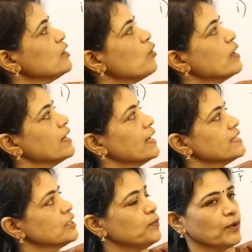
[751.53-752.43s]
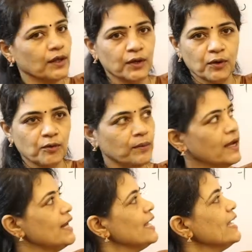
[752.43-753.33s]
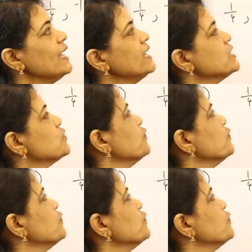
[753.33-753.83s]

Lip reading: the quadratic polynomial each